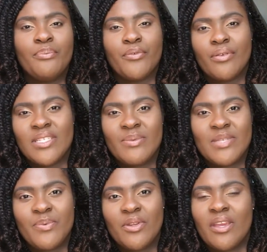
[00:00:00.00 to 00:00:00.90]
Christmas
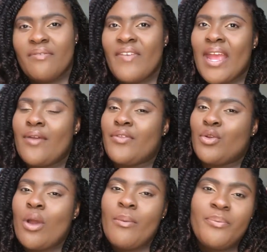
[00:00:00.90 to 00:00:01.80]
Beauty Affair, the
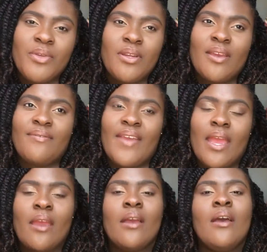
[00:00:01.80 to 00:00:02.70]
normal Beauty
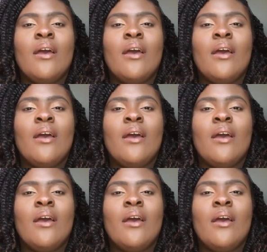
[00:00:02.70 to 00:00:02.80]
Affair,